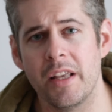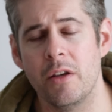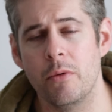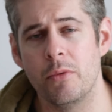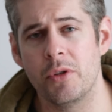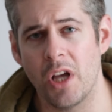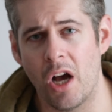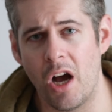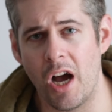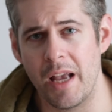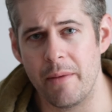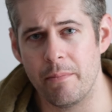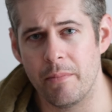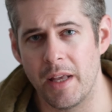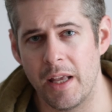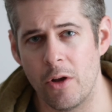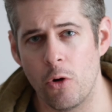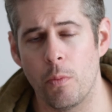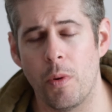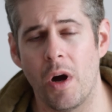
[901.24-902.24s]
you time,
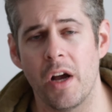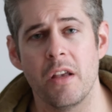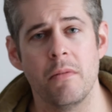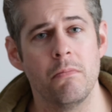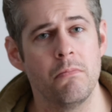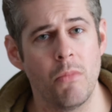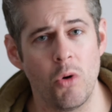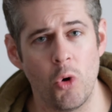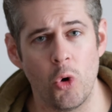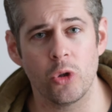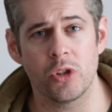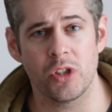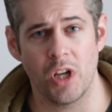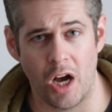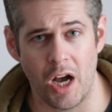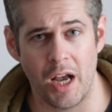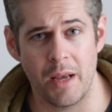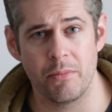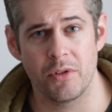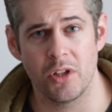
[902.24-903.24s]
it will buy you more
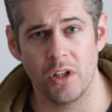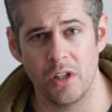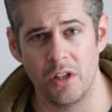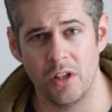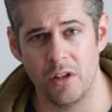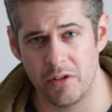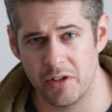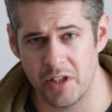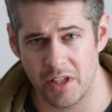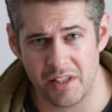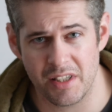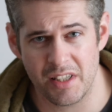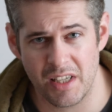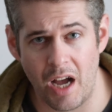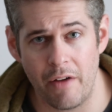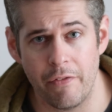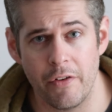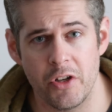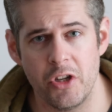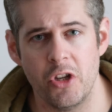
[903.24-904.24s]
time to
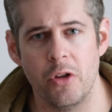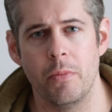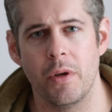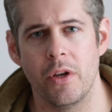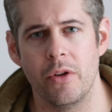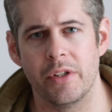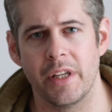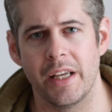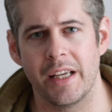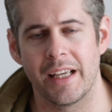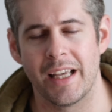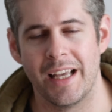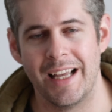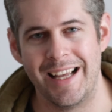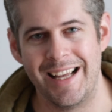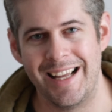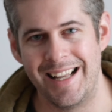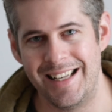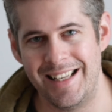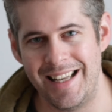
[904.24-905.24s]
discover new music,
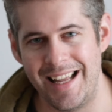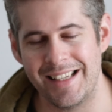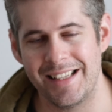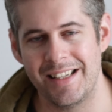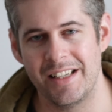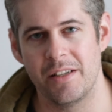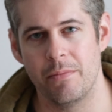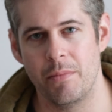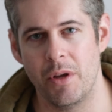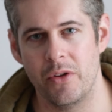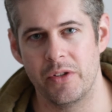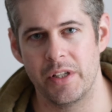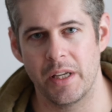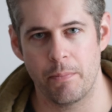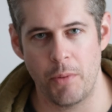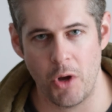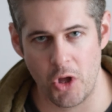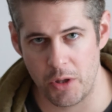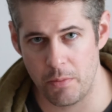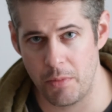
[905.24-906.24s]
listen to music,
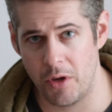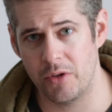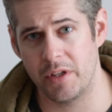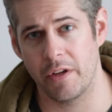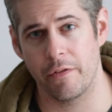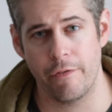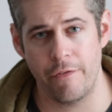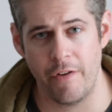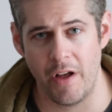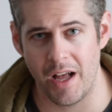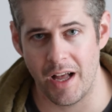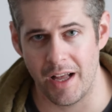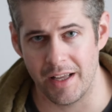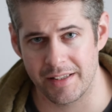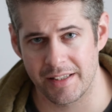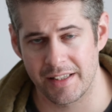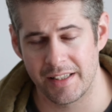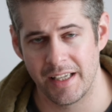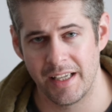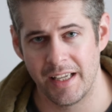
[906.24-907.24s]
put the music
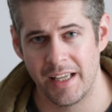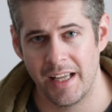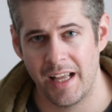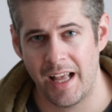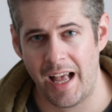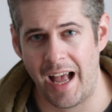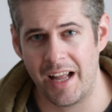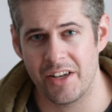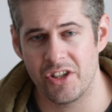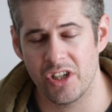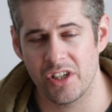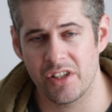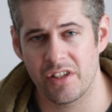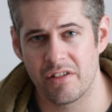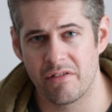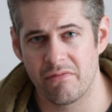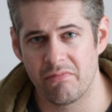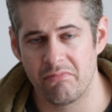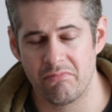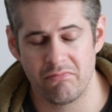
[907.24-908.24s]
first, and
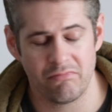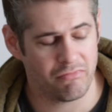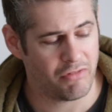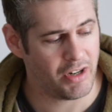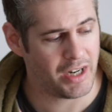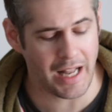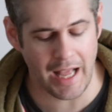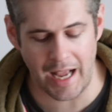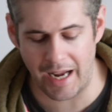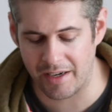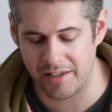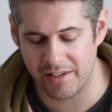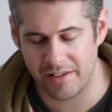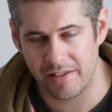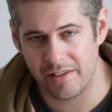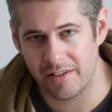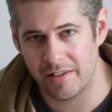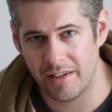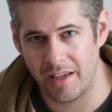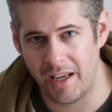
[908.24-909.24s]
just
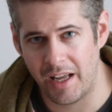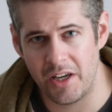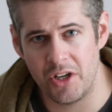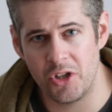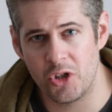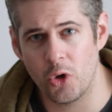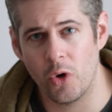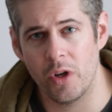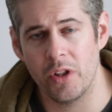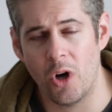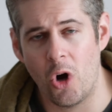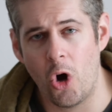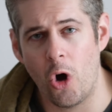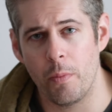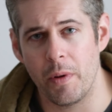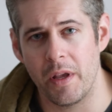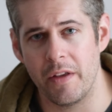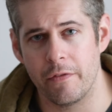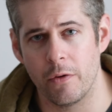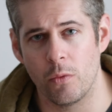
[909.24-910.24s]
relax and enjoy the
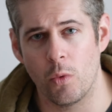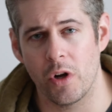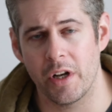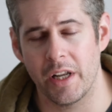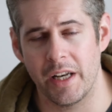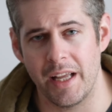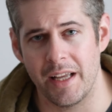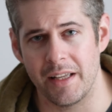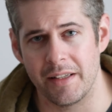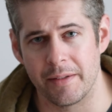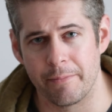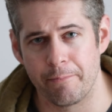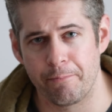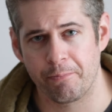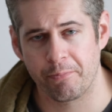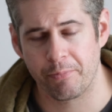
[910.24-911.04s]
hobby for what it is.